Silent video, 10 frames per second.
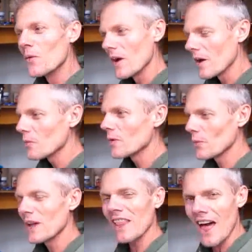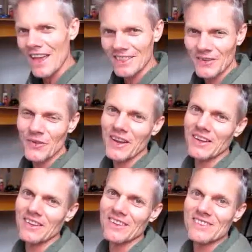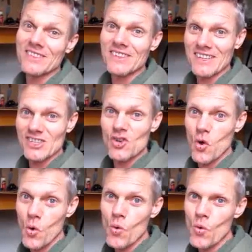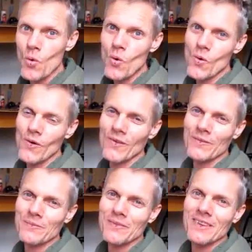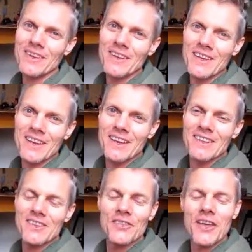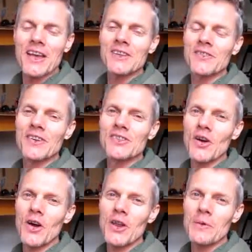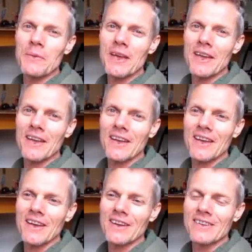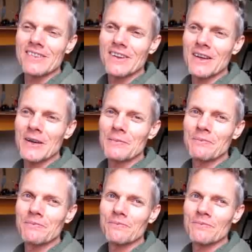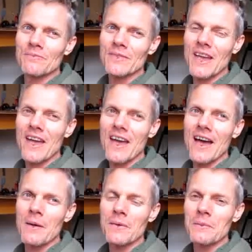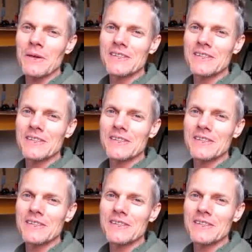Well, we like the wrinkles. It's cool. So thanks for joining me, and yeah, I'm going to be